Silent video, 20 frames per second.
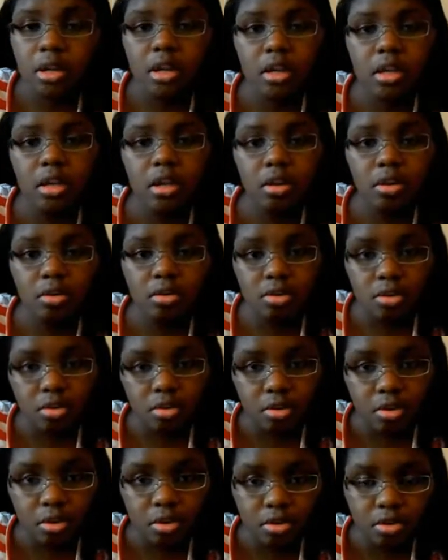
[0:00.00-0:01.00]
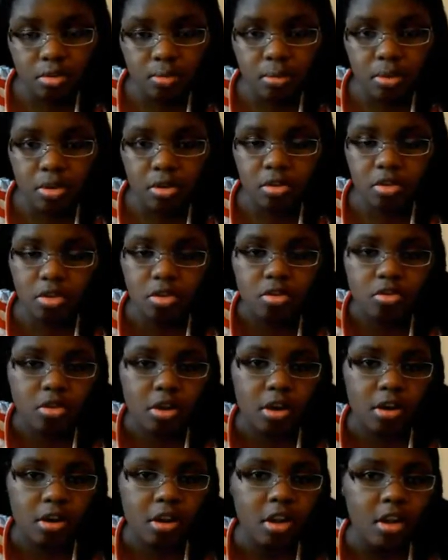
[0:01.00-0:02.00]
Nene goes to New York too because she's
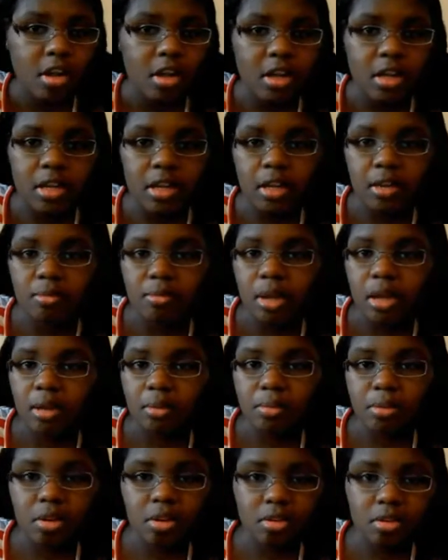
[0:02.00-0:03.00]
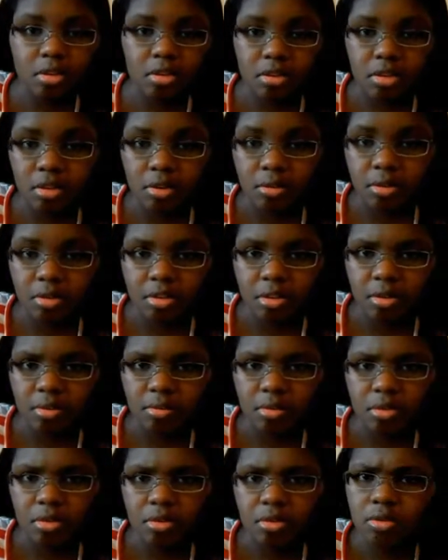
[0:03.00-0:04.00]
trying to get make a business deal with
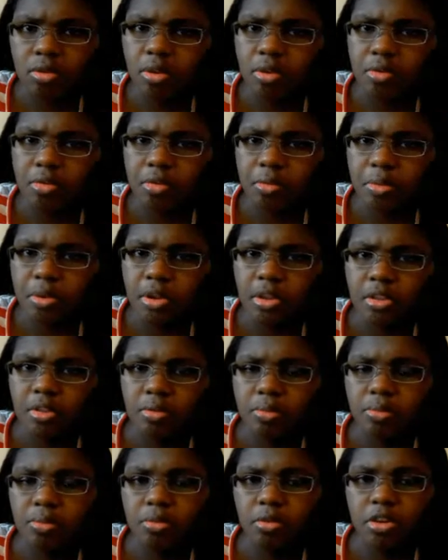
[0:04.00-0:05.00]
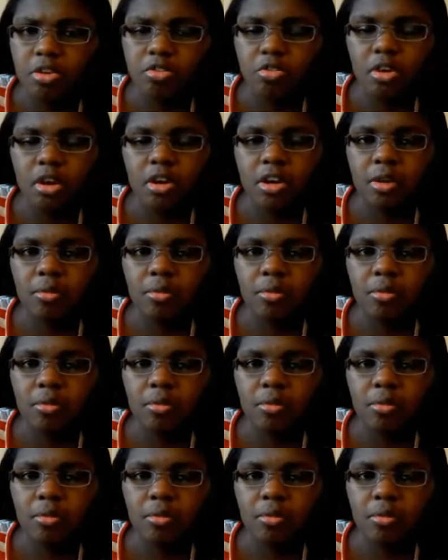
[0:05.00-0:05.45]
some dude who owns a pizza restaurant.